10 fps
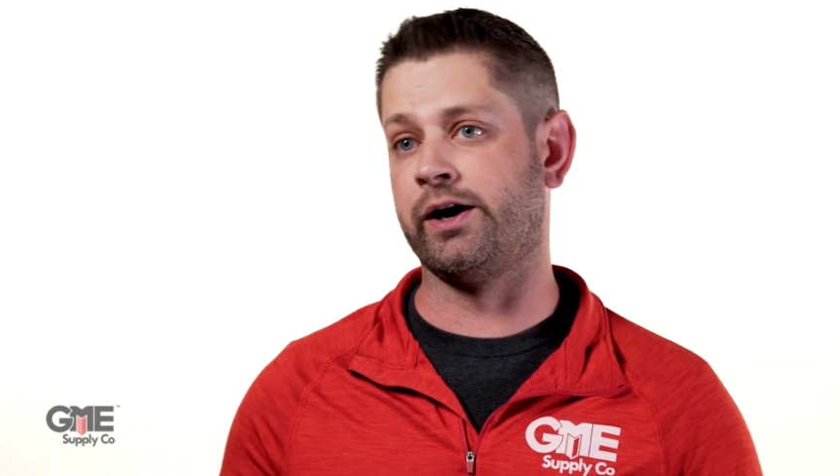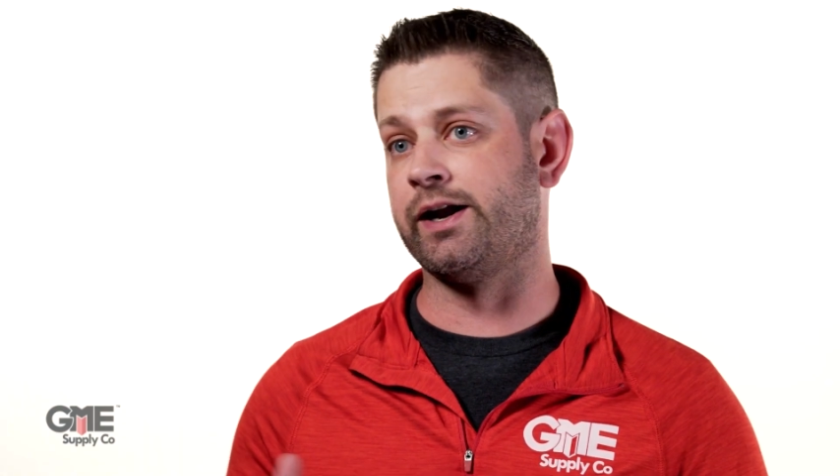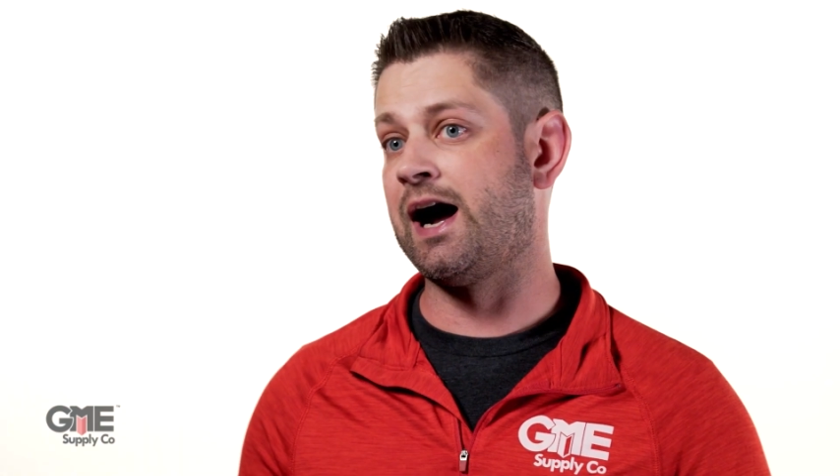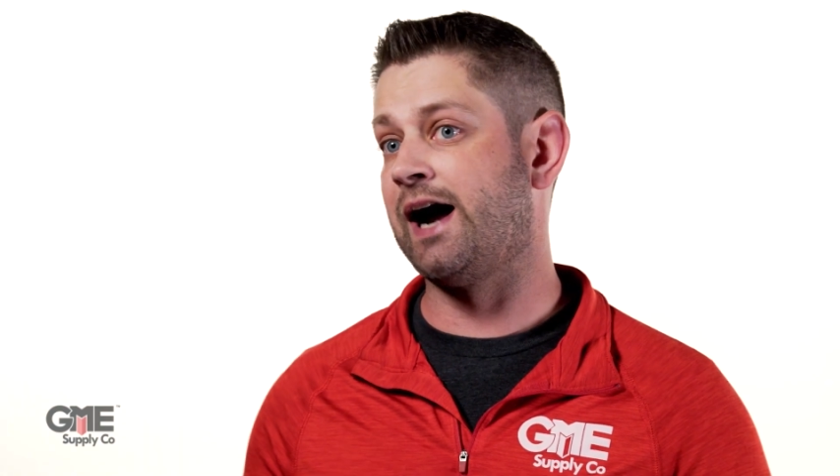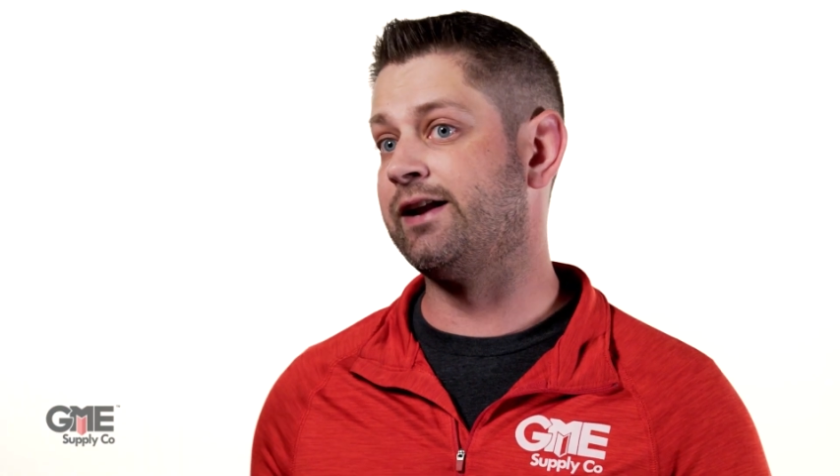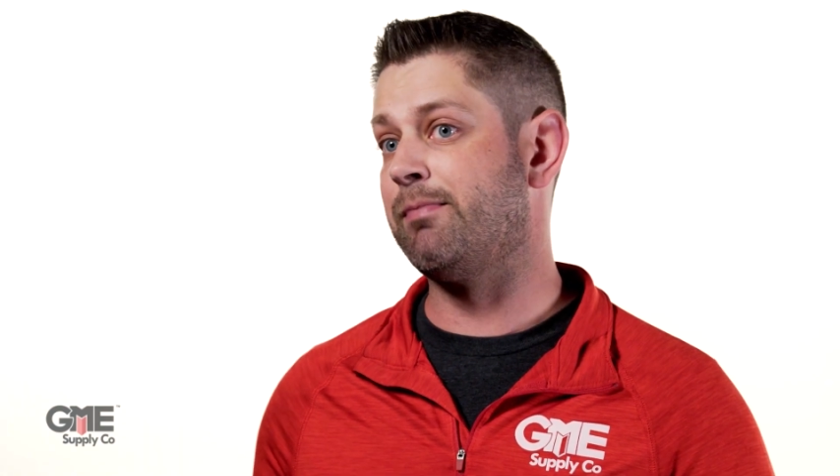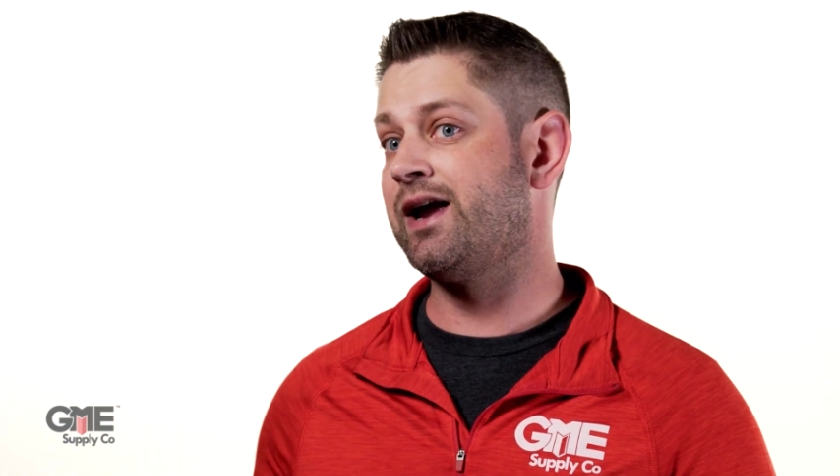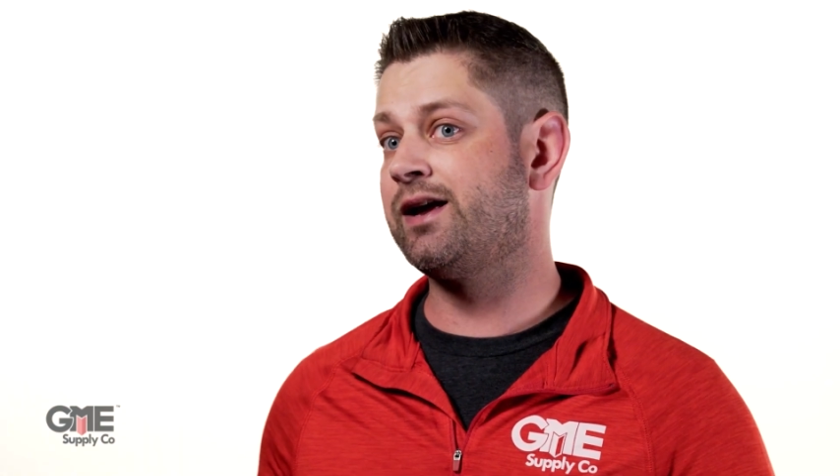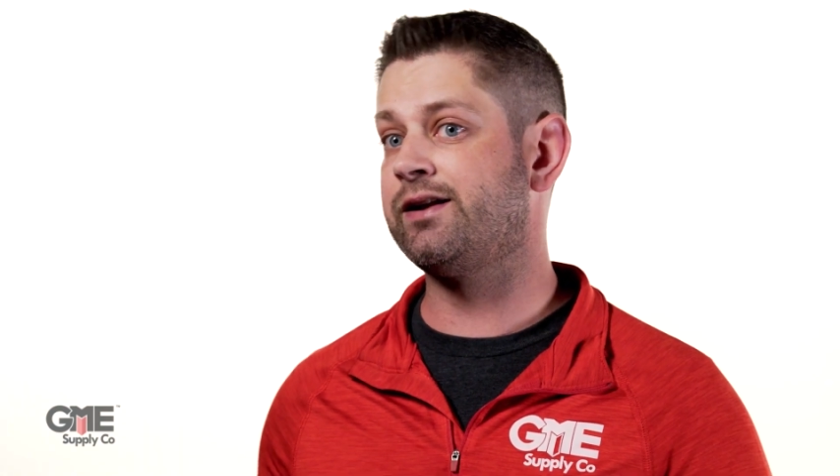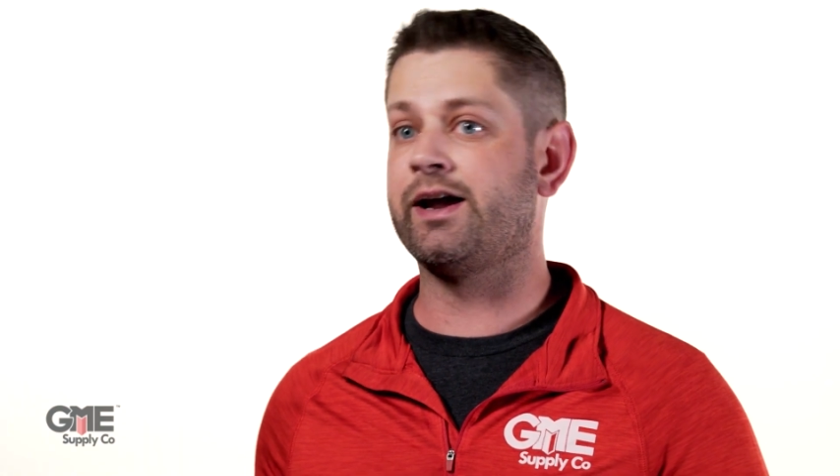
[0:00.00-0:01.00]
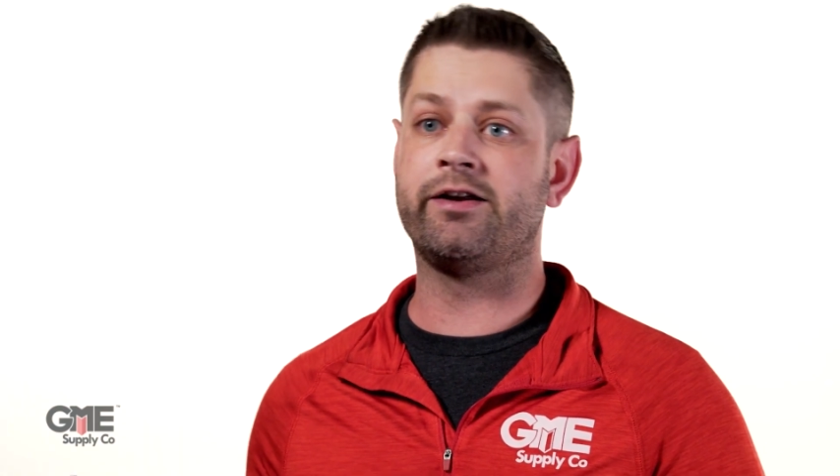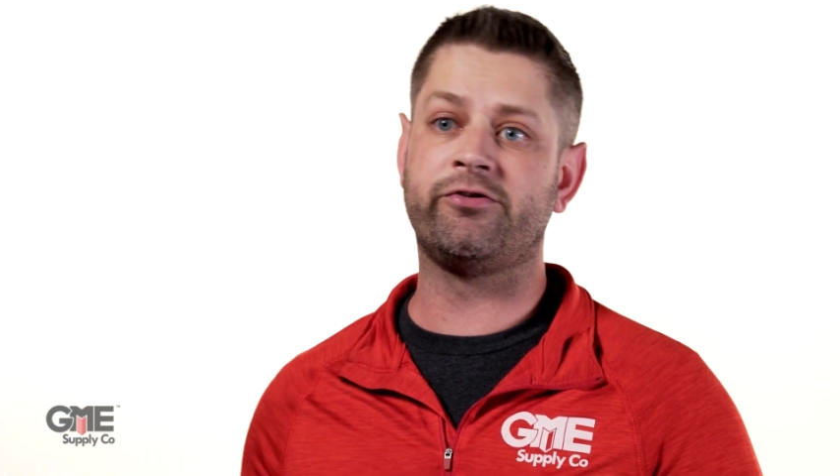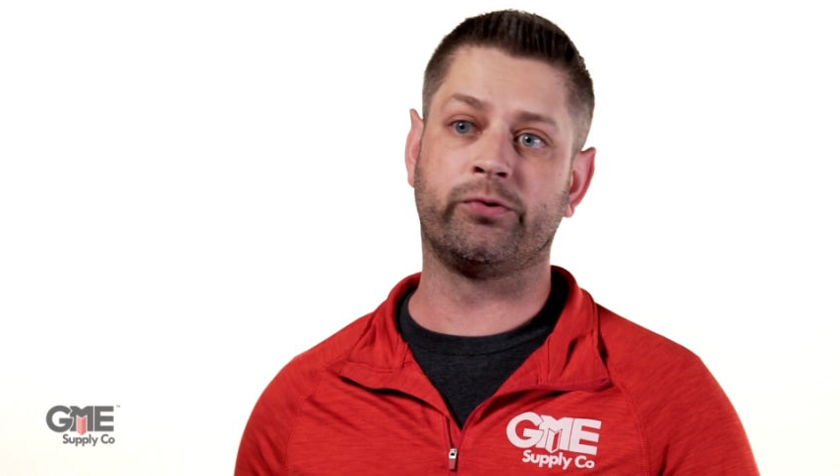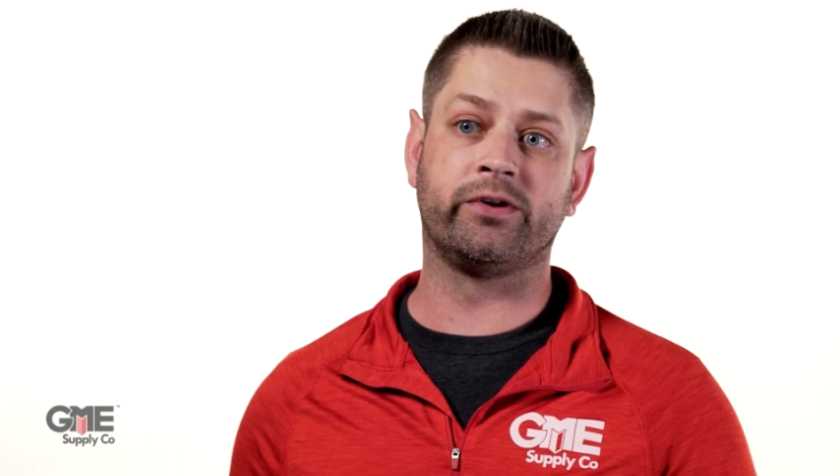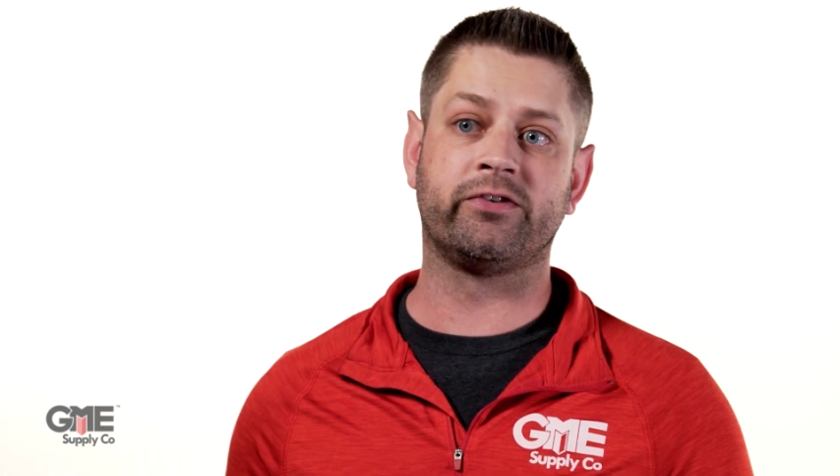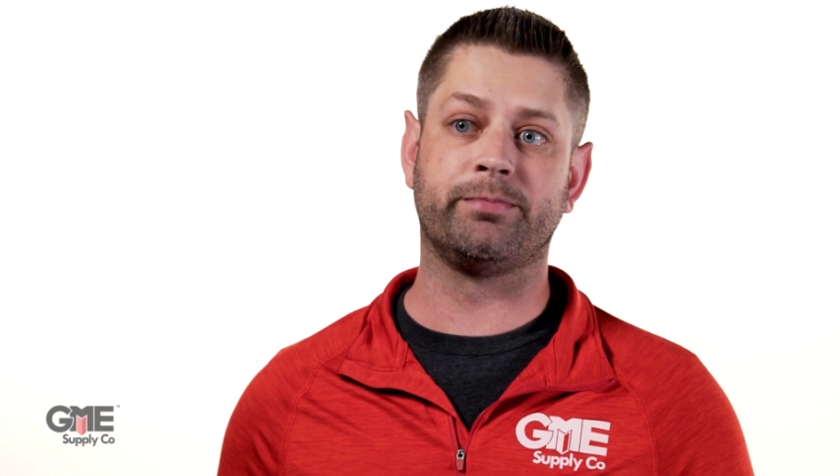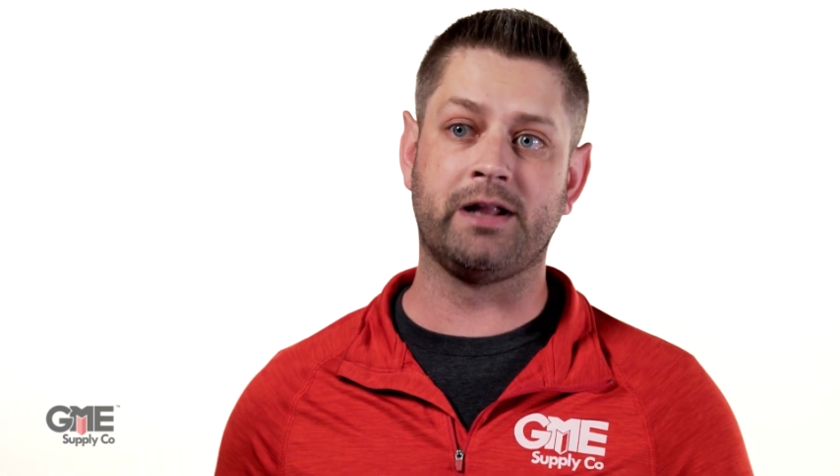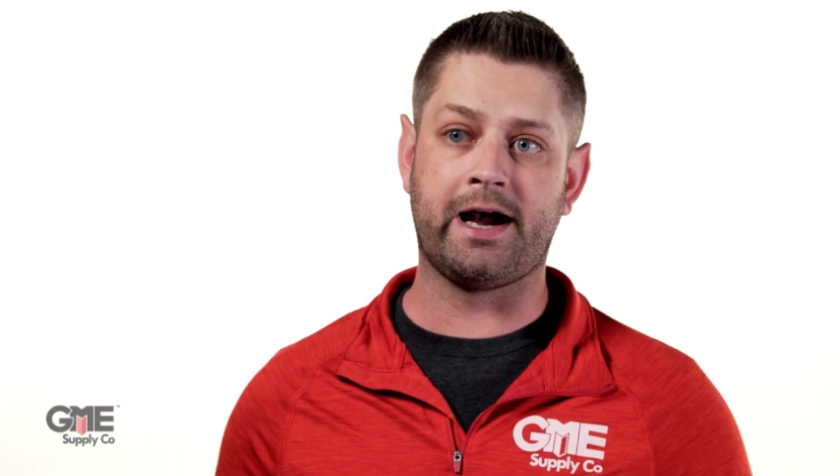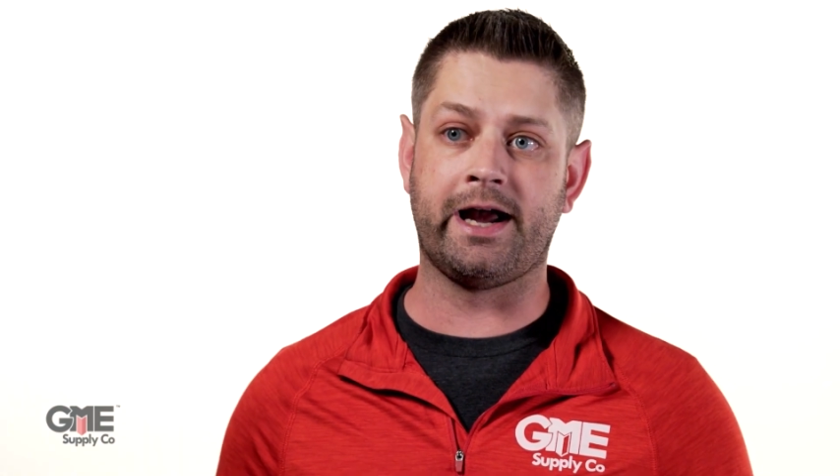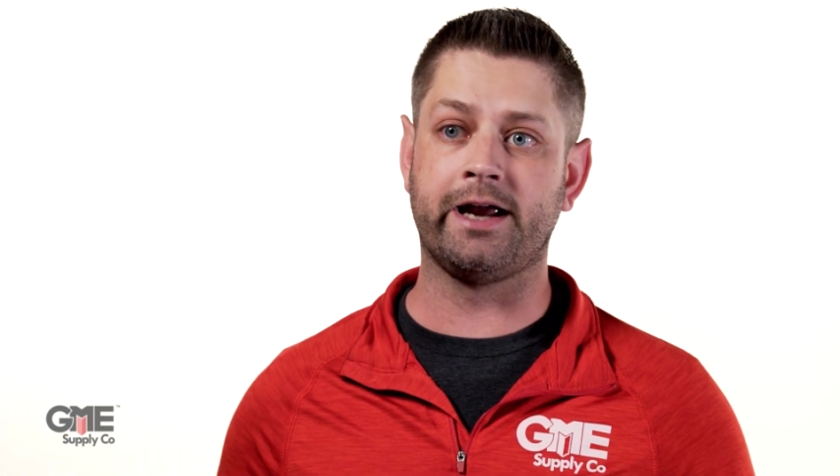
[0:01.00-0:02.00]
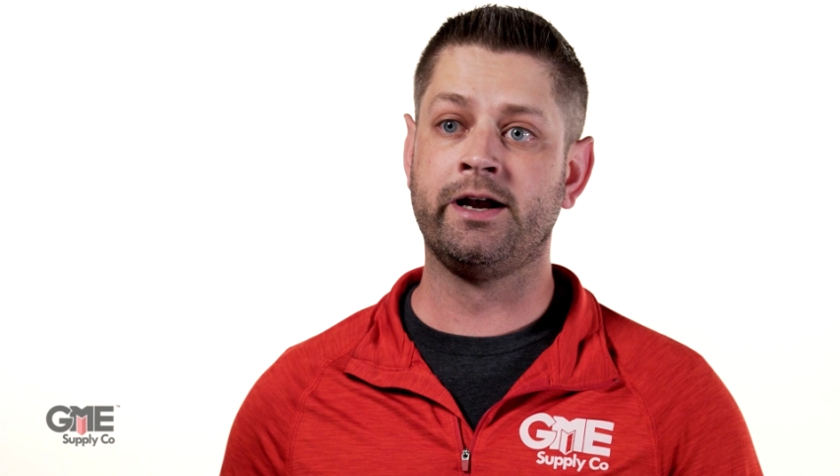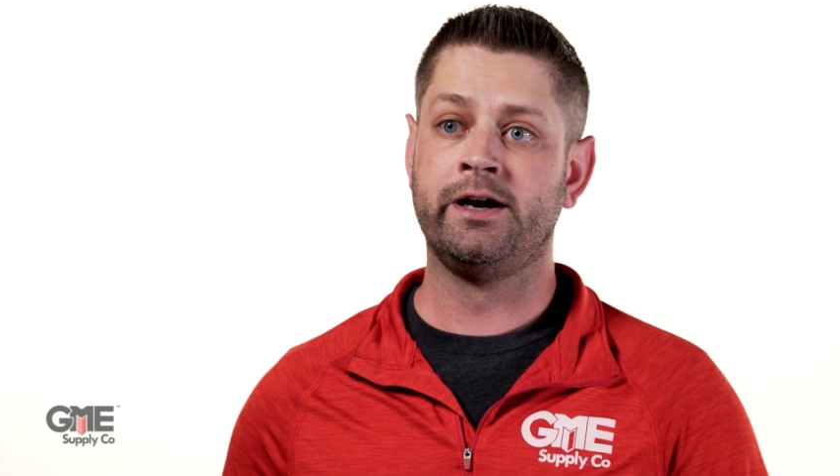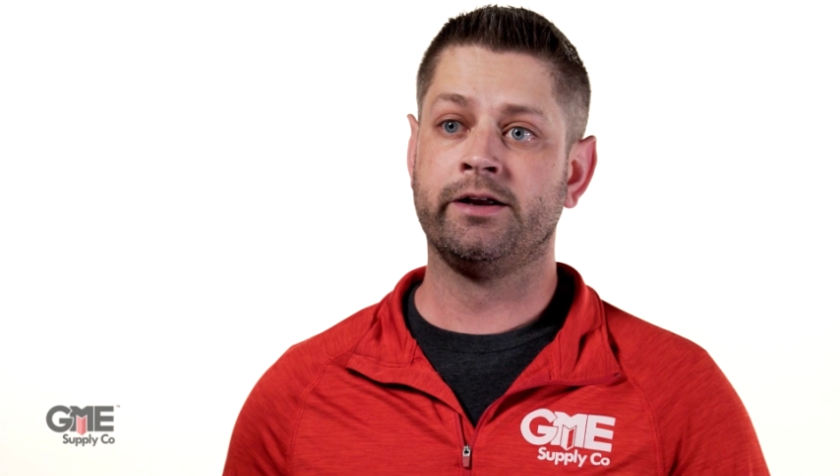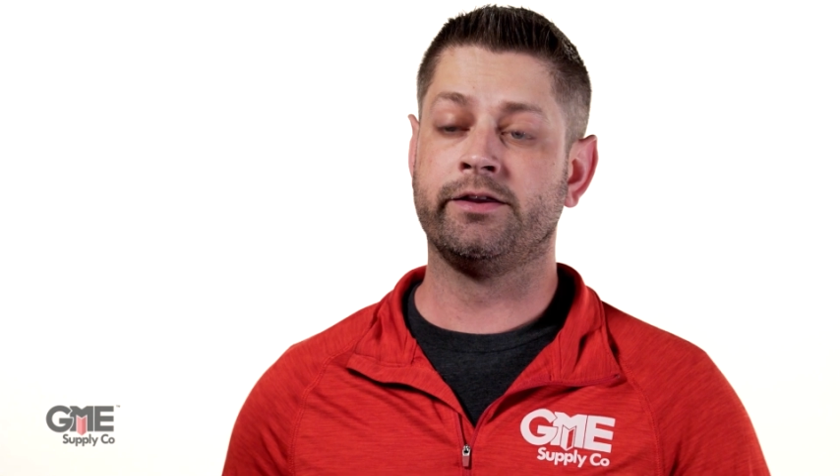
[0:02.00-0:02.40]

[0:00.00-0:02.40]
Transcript: are in high demand and short supply.